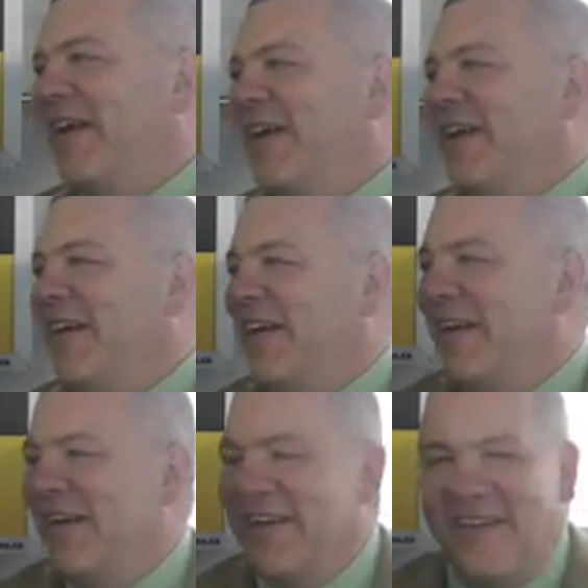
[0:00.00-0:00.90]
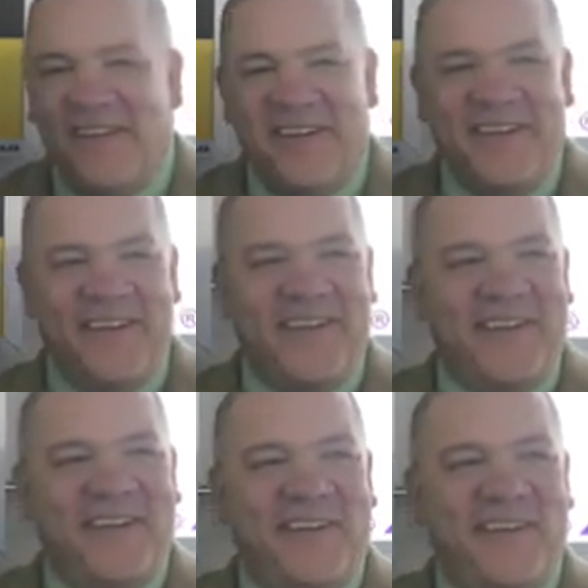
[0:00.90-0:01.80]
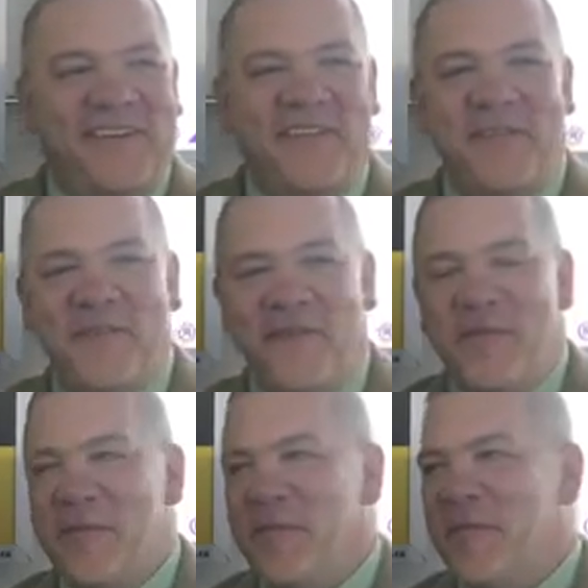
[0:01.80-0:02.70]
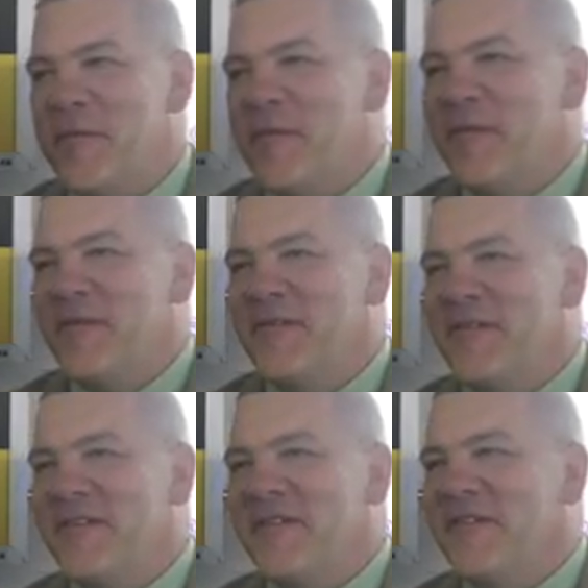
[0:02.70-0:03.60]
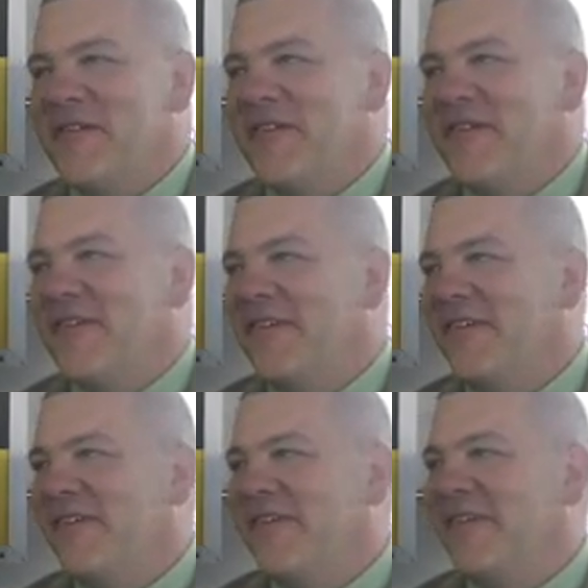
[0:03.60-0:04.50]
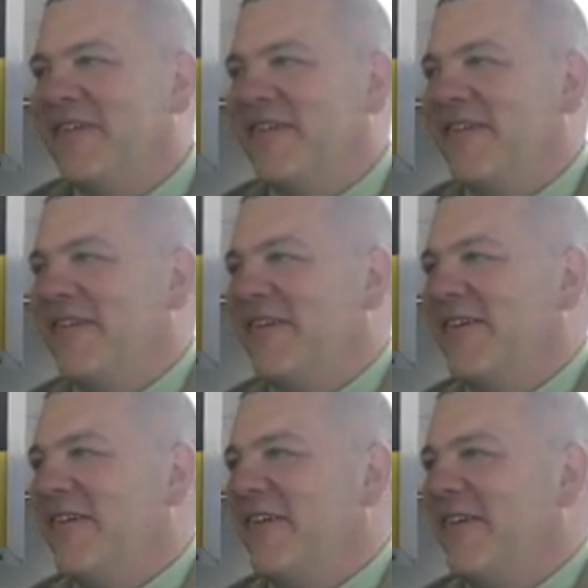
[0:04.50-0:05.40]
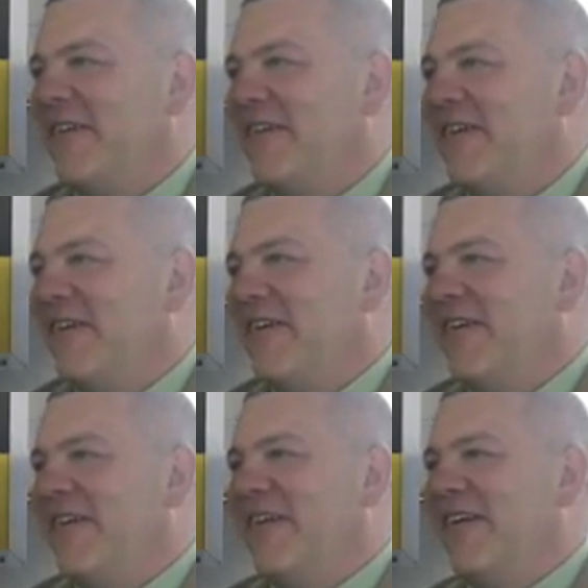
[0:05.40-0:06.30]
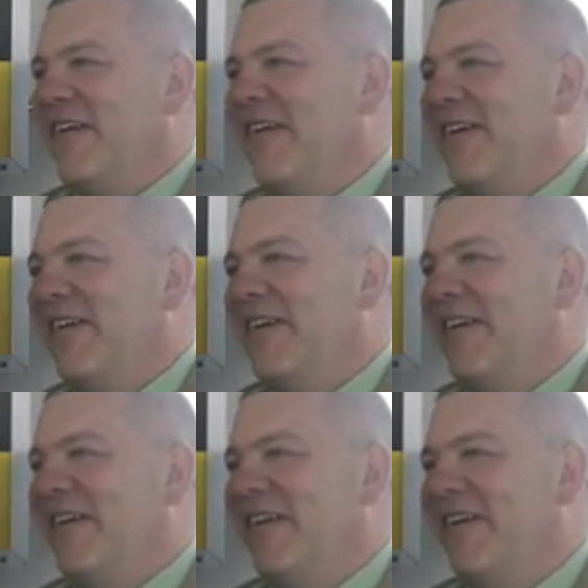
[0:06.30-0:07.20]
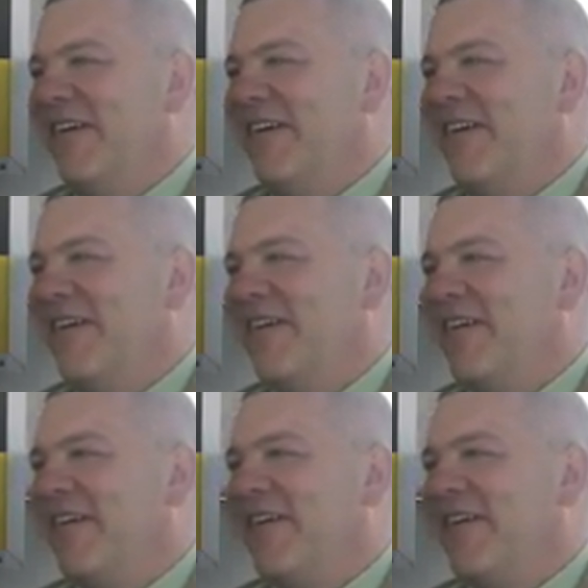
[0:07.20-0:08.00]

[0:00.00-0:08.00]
No words are spoken by the person on screen.